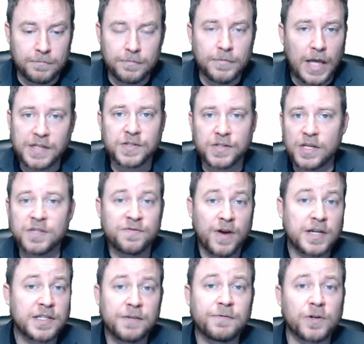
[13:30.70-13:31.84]
it's very
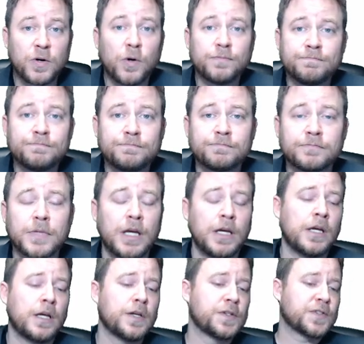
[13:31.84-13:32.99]
difficult.
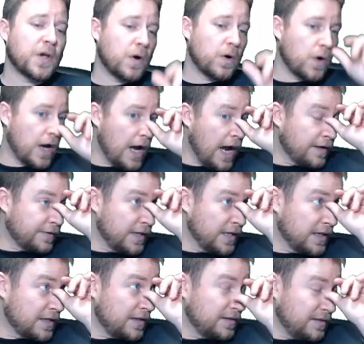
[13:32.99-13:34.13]
So I
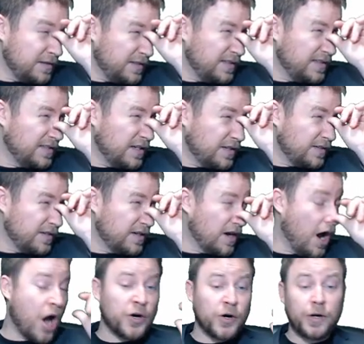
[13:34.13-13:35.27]
think
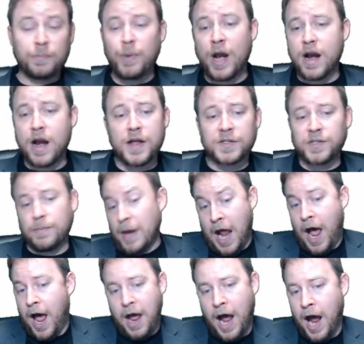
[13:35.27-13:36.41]
honoring parents, I mean,
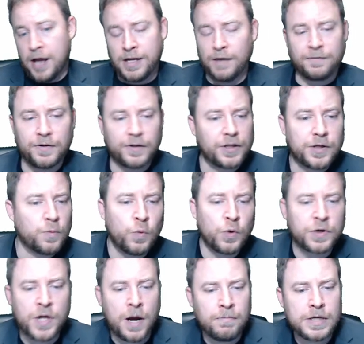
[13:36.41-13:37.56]
I definitely
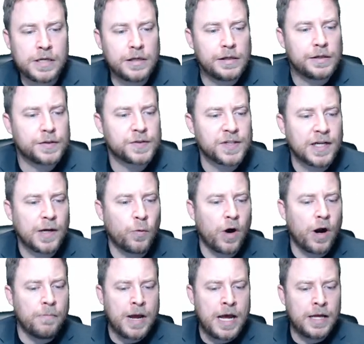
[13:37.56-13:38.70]
would not be sitting where
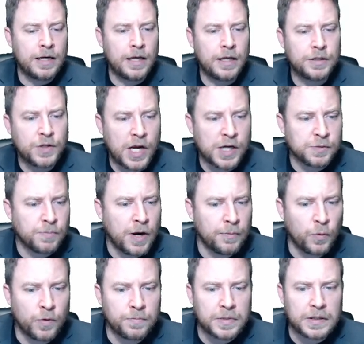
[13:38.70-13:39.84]
I'm at, and you guys probably
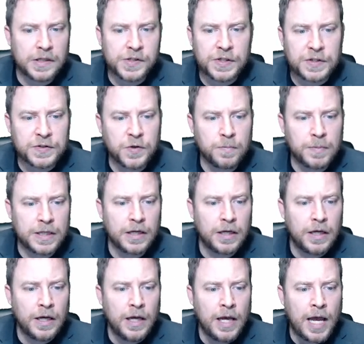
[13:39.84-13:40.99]
wouldn't be listening to me
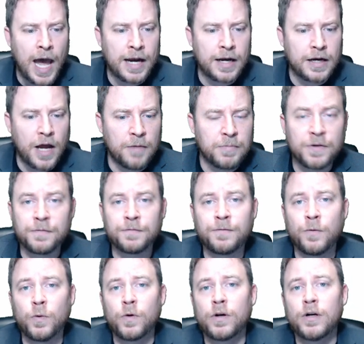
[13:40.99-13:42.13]
had it not been
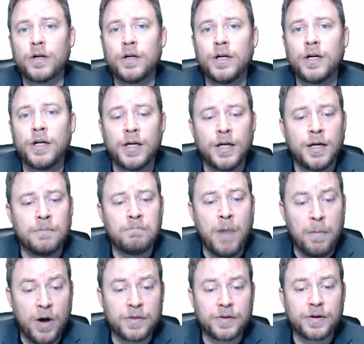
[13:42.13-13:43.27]
for my
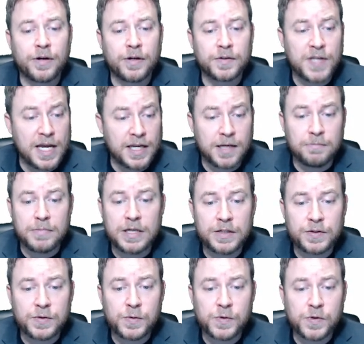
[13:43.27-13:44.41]
mother taking me
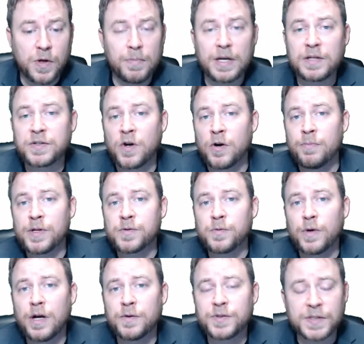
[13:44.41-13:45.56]
to so many tournaments
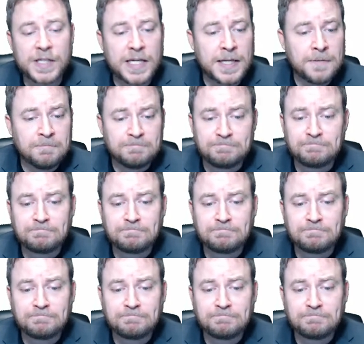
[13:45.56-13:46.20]
when I was a teen